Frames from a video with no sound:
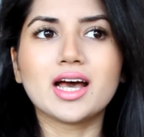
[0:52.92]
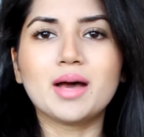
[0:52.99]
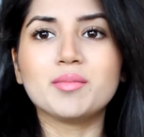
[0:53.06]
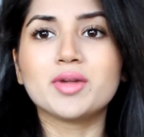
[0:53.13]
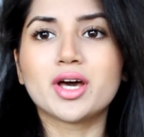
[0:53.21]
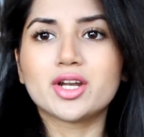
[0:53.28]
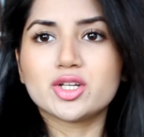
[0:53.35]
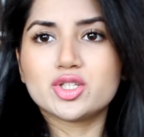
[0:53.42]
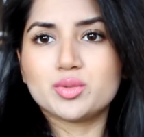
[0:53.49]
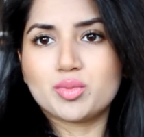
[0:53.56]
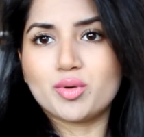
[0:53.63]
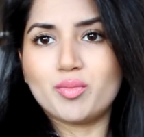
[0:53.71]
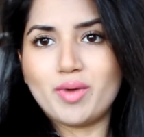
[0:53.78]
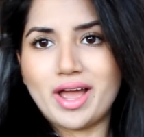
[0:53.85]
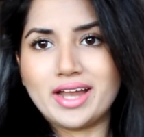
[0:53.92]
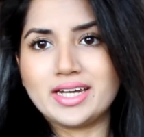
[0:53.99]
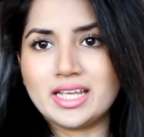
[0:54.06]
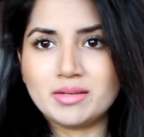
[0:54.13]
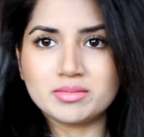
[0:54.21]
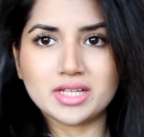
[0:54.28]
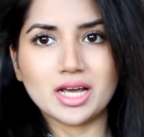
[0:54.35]
I'm not a super brand
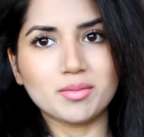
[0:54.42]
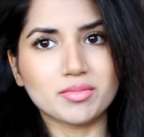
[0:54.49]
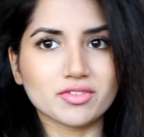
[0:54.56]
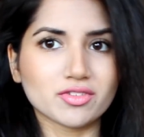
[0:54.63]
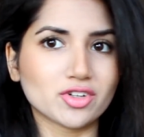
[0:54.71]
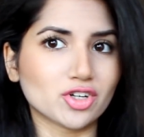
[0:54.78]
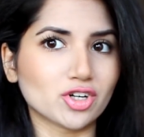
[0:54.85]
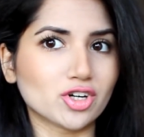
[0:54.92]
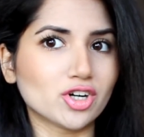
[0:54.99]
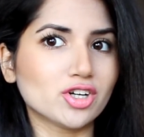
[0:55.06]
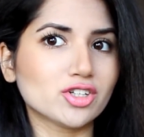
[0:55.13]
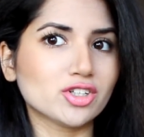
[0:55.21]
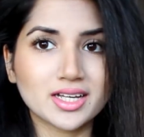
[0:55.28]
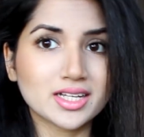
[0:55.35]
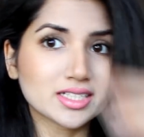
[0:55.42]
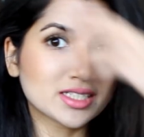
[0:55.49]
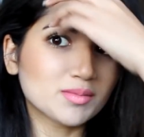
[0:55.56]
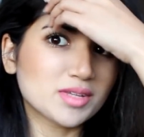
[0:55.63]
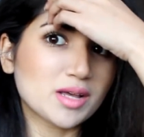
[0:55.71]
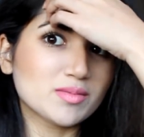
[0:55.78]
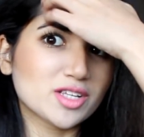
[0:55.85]
name type of girl.
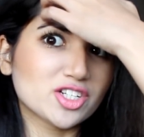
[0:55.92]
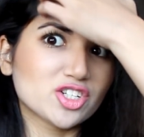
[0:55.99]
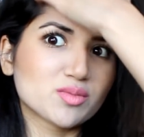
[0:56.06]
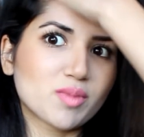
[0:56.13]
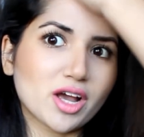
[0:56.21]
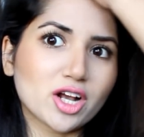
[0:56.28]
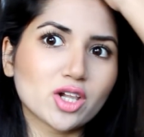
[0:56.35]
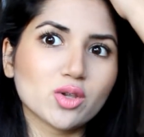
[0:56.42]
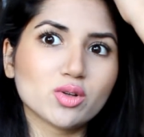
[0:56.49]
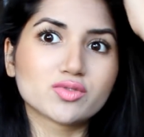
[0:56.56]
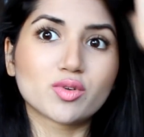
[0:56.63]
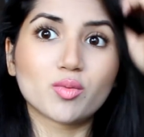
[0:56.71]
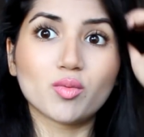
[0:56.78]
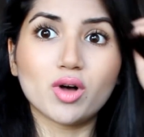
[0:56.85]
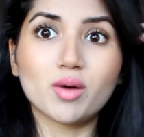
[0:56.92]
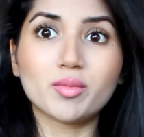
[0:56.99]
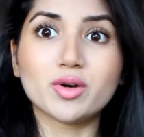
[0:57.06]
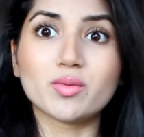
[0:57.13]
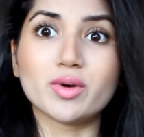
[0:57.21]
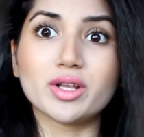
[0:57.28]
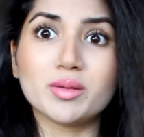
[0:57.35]
Sometimes I just buy clothes from
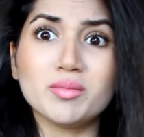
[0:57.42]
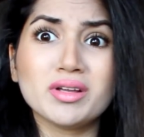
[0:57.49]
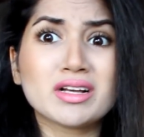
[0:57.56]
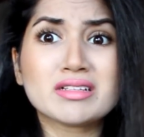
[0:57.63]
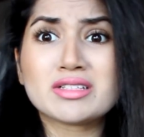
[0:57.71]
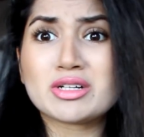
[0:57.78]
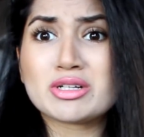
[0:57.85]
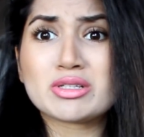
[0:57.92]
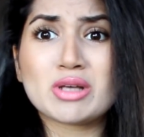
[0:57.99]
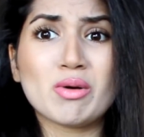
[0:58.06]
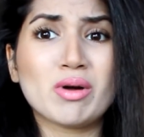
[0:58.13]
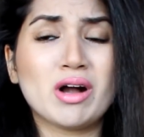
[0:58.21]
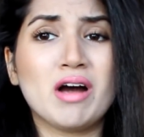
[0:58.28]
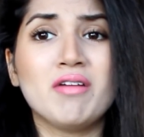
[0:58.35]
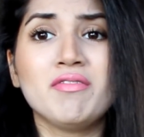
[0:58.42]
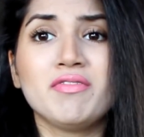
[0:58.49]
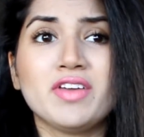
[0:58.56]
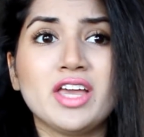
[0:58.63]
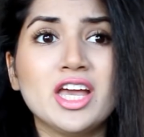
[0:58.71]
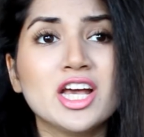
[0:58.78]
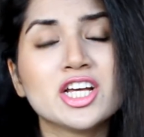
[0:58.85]
Walmart and wear them because they're so
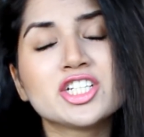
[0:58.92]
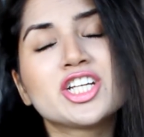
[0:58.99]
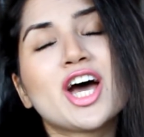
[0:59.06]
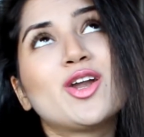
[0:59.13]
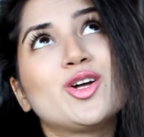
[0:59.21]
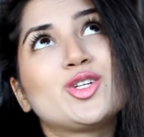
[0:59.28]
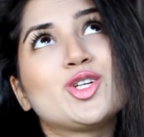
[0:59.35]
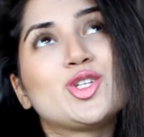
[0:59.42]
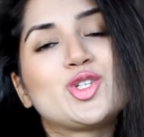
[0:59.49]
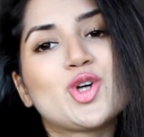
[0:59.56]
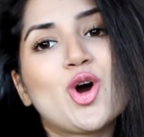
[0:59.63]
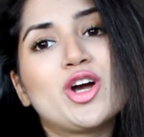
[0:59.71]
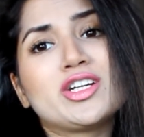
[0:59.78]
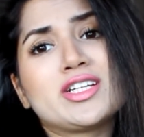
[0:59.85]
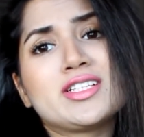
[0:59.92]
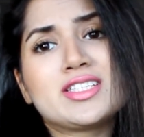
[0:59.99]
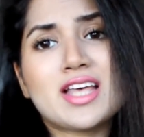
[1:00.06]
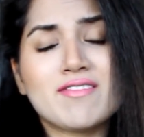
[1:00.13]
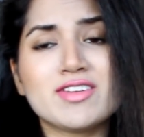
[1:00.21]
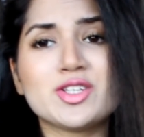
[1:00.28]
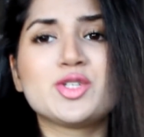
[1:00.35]
comfy. Shout out to George and
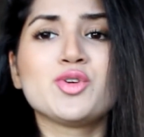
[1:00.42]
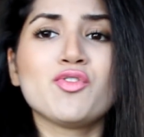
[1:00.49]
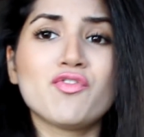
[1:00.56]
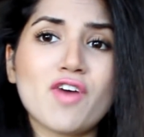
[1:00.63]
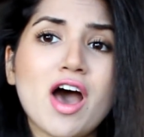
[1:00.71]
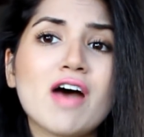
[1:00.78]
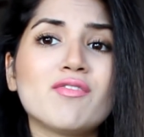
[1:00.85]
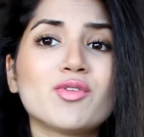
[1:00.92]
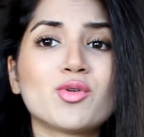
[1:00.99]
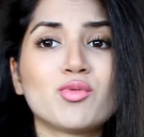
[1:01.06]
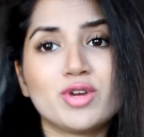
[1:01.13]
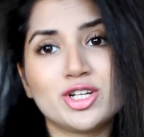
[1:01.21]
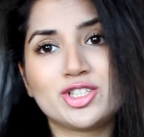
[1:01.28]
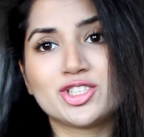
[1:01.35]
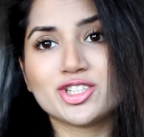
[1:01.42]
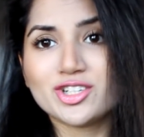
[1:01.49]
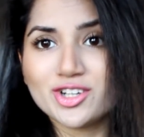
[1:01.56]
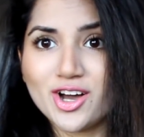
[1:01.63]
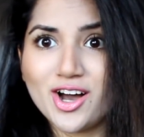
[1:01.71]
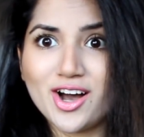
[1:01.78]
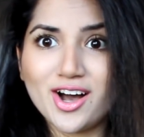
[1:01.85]
725
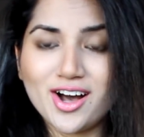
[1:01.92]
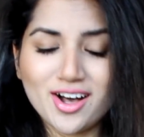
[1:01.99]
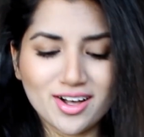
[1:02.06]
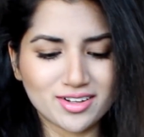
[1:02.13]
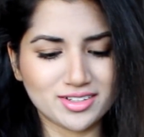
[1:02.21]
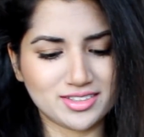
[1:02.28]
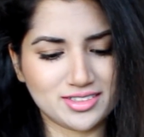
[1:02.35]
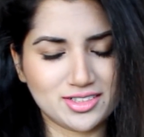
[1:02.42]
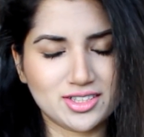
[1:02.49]
Original.